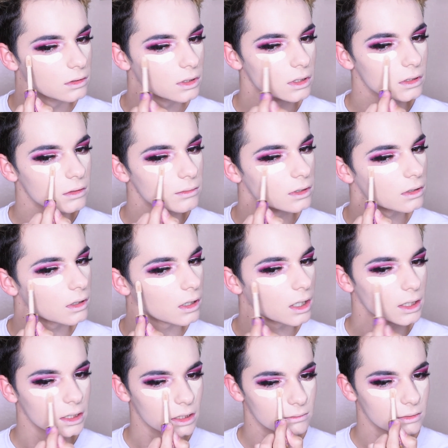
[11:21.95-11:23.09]
then it'll be
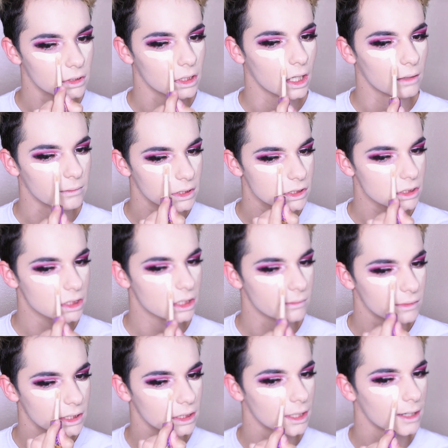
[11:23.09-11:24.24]
harder to blend out because you're going
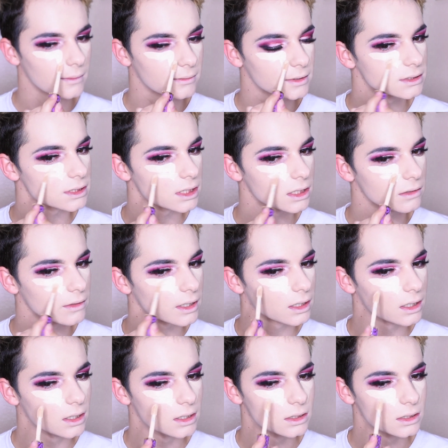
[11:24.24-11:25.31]
to blend upwards anyway.